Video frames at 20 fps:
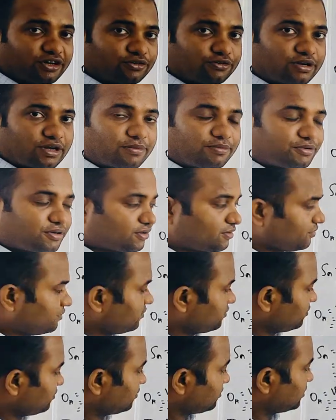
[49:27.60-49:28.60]
diopter.
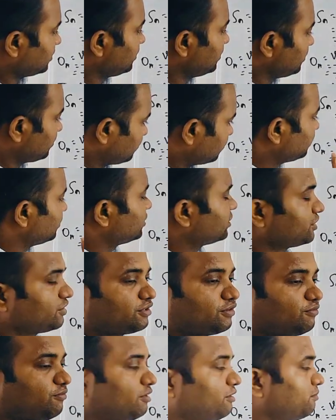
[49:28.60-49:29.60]
Okay, so this is the
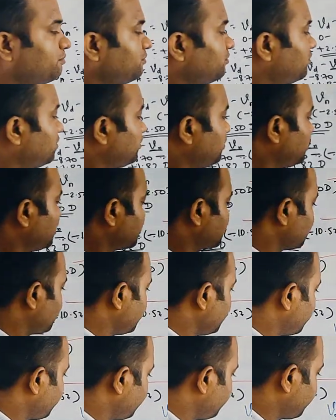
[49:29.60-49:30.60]
one story
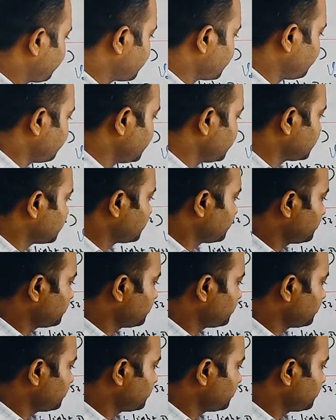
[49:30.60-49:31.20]
from this